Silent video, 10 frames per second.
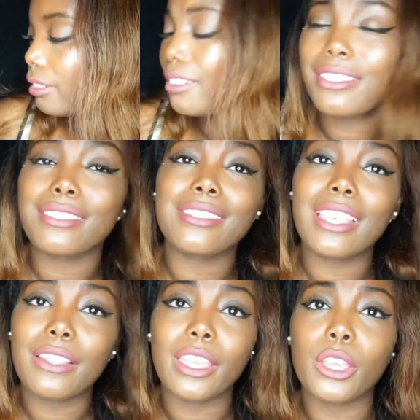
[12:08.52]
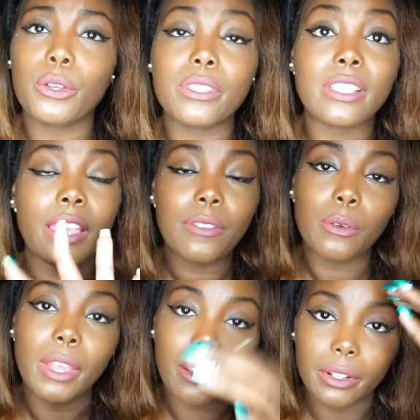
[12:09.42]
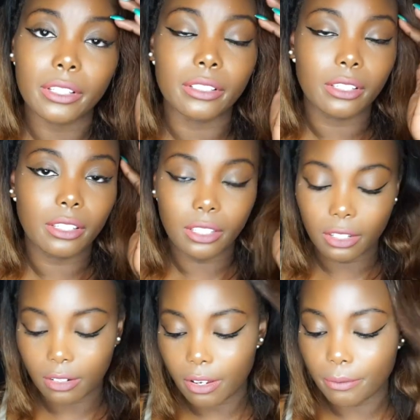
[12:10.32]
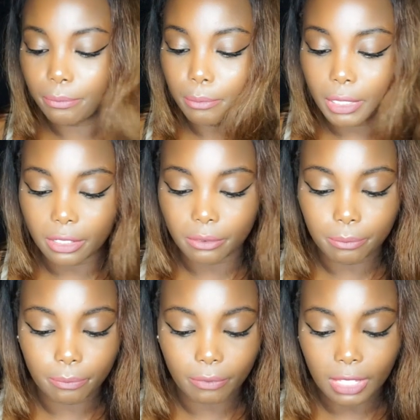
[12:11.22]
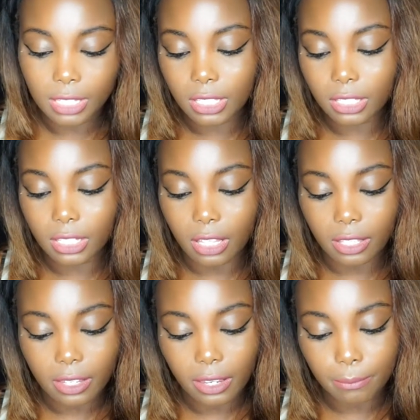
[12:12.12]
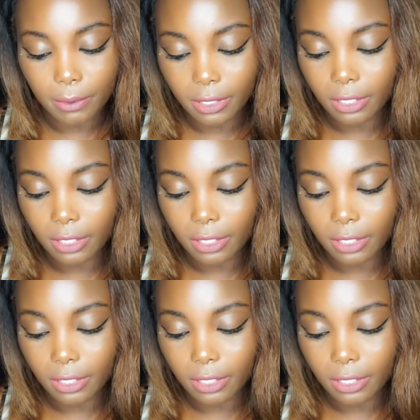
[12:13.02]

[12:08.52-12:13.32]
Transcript: we shall see how that goes, because I have the white one, you know, but it's not the same.